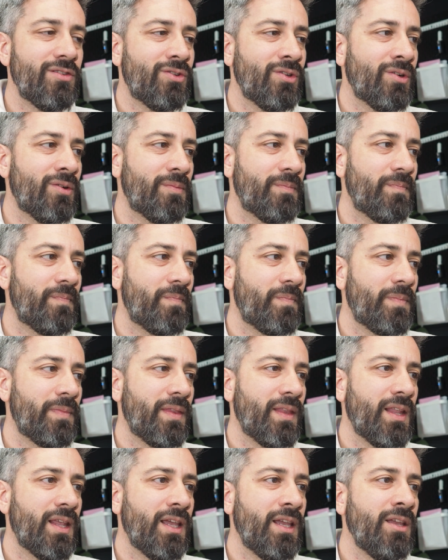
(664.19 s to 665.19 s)
So
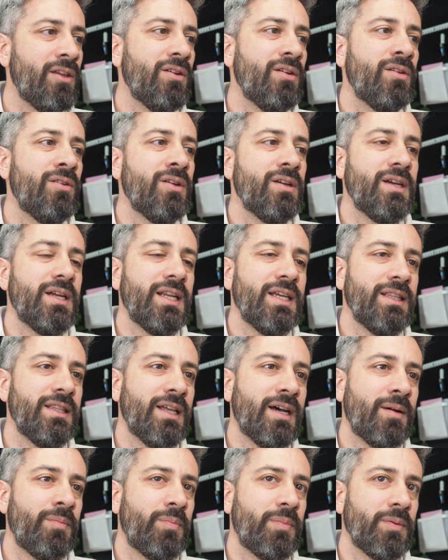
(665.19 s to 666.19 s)
you're going to
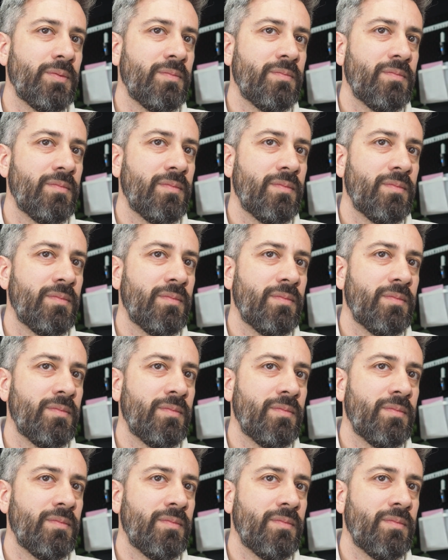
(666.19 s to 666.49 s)
end up